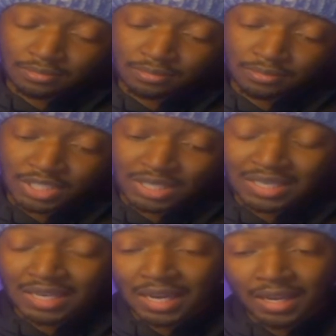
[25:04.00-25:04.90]
She
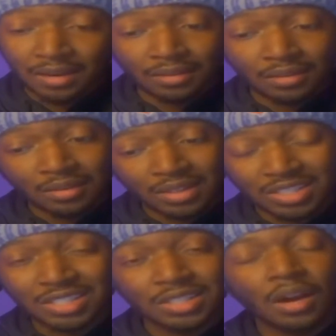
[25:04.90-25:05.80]
kind of looks,
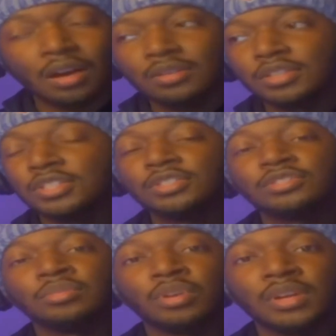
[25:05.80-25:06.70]
she's just a
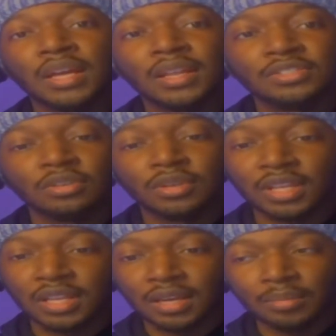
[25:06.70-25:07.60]
brunette. That's the only thing
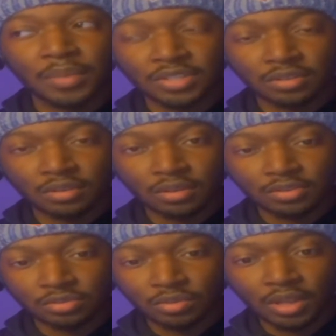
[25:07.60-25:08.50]
that makes her look
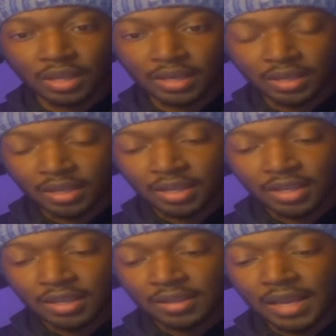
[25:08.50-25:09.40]
sort of like
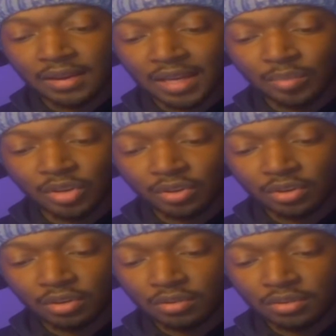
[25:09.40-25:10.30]
that nightmare
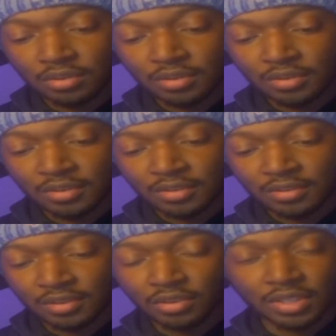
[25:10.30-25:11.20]
girl
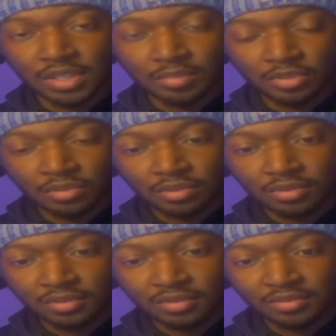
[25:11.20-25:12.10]
or the demon lord.
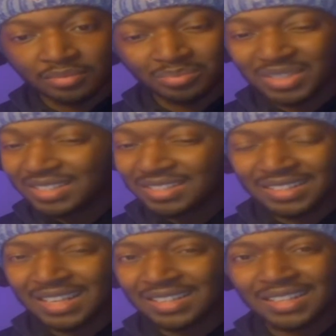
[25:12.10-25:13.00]
But
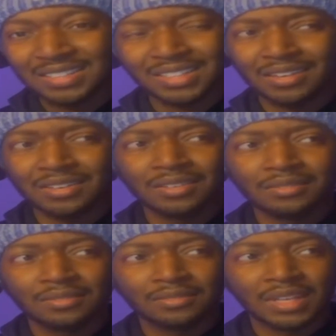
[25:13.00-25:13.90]
that's not her.
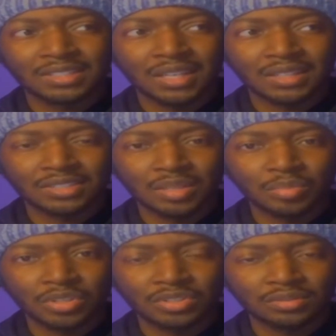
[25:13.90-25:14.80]
That's not the same
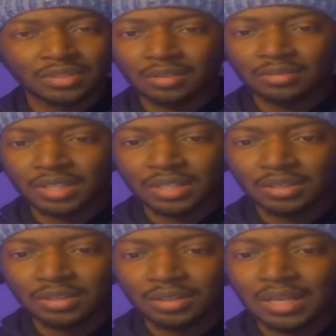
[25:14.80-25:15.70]
person, I don't think.
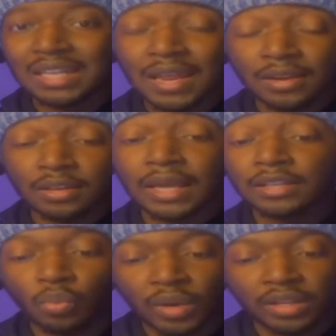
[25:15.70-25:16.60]
And that like the
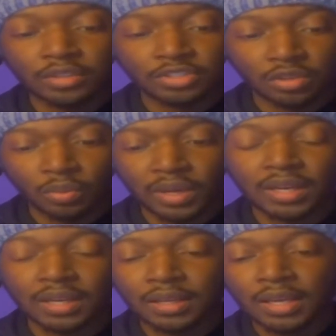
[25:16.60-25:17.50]
way they're silhouetting
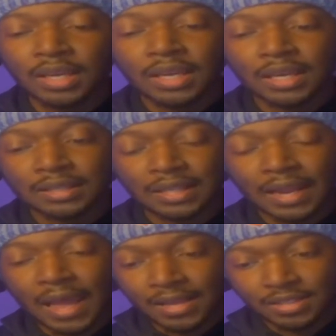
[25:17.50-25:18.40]
it, that
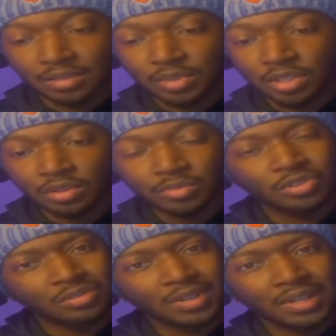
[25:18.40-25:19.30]
has to be
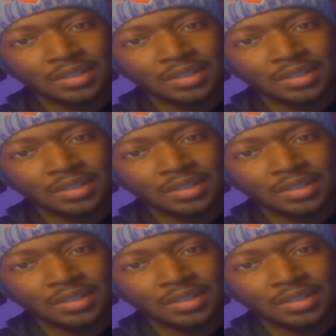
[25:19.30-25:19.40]
comical, right?